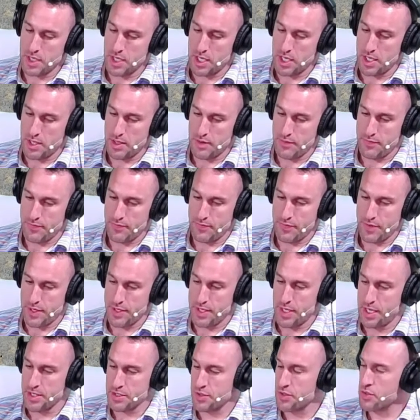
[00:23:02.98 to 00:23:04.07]
of a
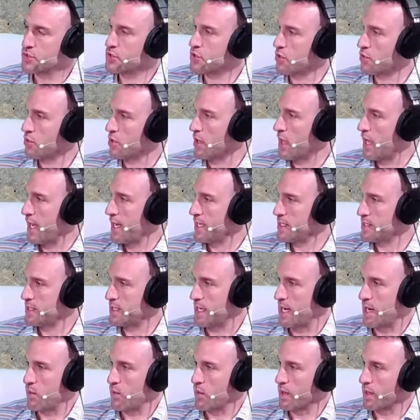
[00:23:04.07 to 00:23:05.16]
dozen or so clients
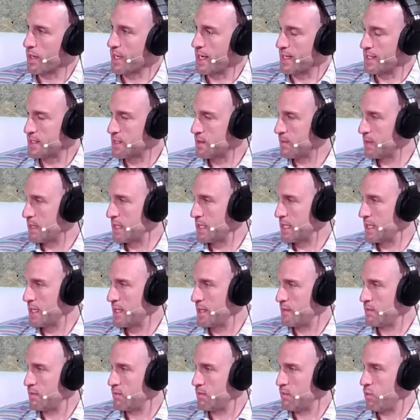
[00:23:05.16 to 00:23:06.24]
that I work
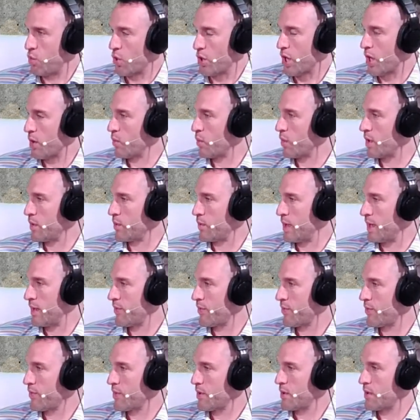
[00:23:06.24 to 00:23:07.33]
intimately one-on-one
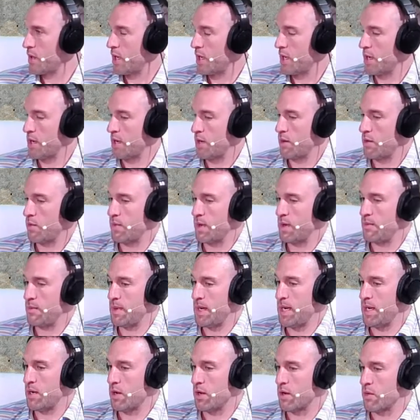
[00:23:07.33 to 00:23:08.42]
with. We
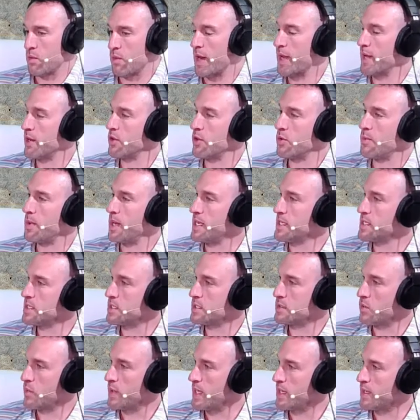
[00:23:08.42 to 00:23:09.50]
meet on a regular
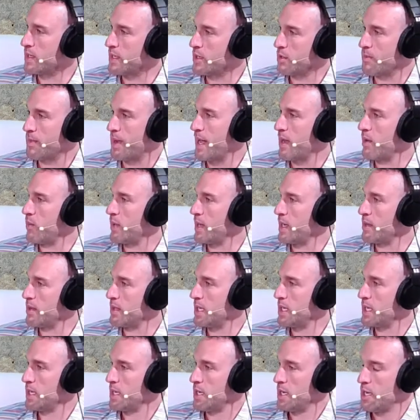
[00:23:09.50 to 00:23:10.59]
basis, weekly or
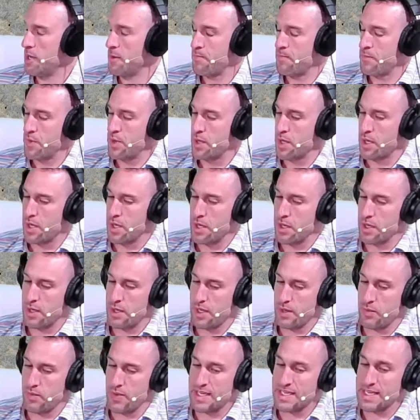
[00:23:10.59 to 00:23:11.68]
bi-weekly,
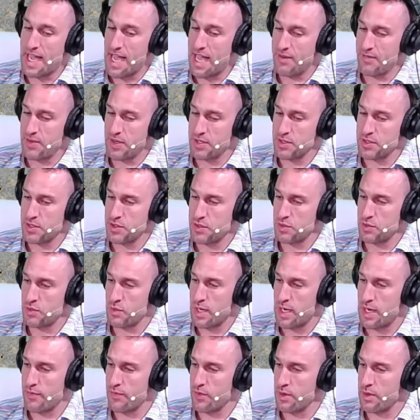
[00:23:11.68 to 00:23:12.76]
and we dive into
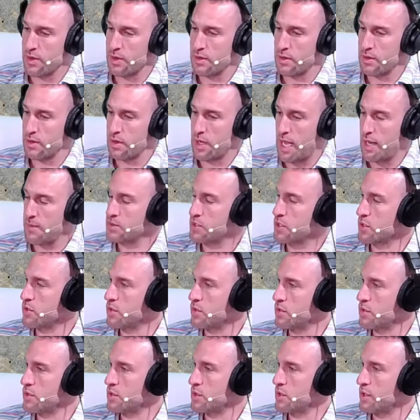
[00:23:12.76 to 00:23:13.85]
whatever
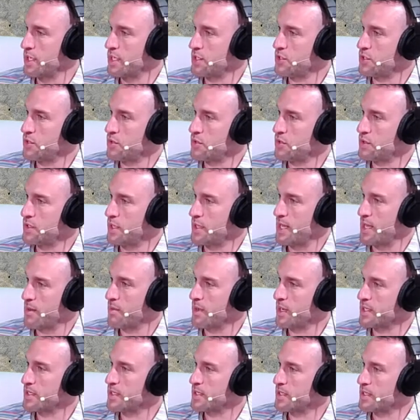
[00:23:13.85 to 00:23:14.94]
obstacles or issues that they
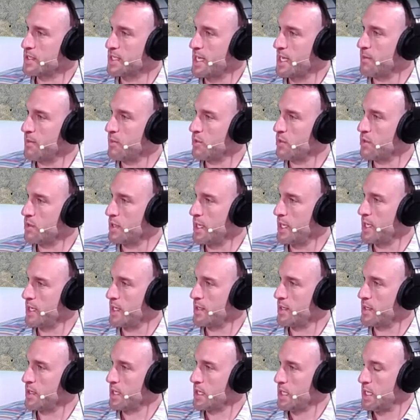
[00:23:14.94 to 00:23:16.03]
bring to the table.
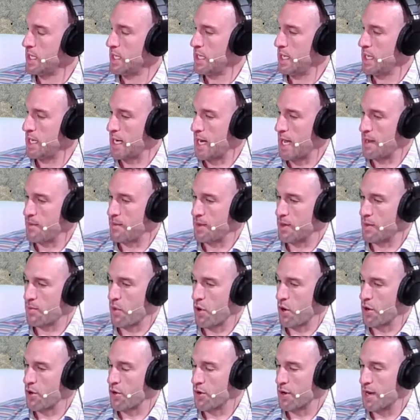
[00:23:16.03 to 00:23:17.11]
And I'm their
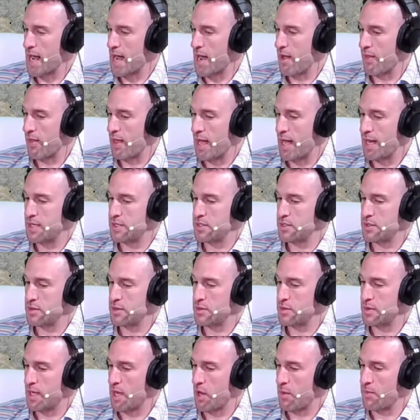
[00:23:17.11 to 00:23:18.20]
partner and ally
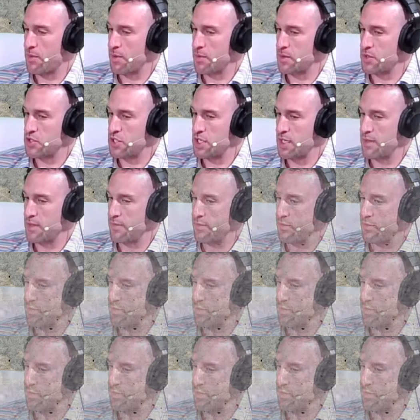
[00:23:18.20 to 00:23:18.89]
to help them achieve